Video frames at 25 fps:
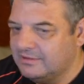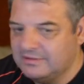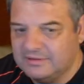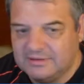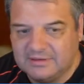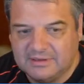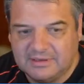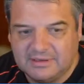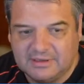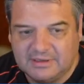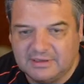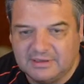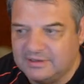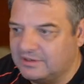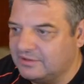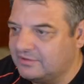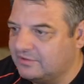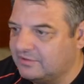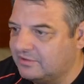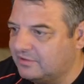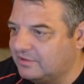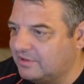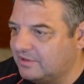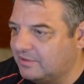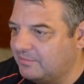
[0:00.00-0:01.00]
And it
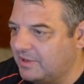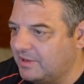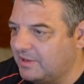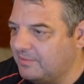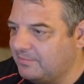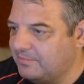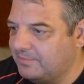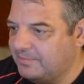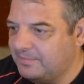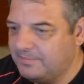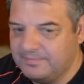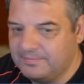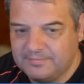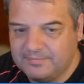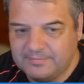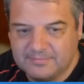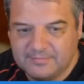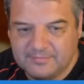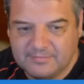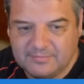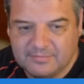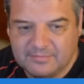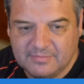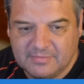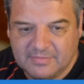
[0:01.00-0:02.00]
should come up.
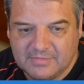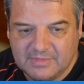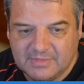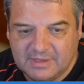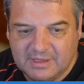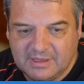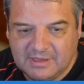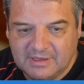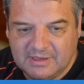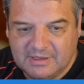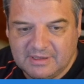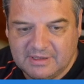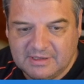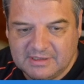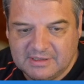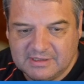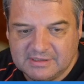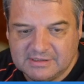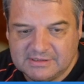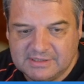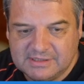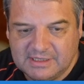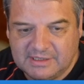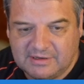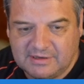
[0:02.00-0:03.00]

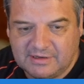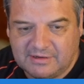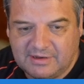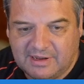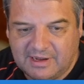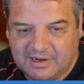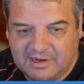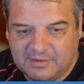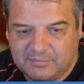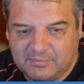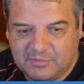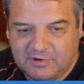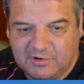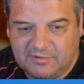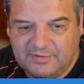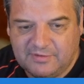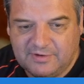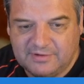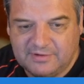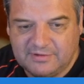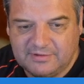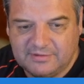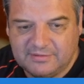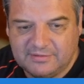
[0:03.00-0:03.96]
Set to take profit.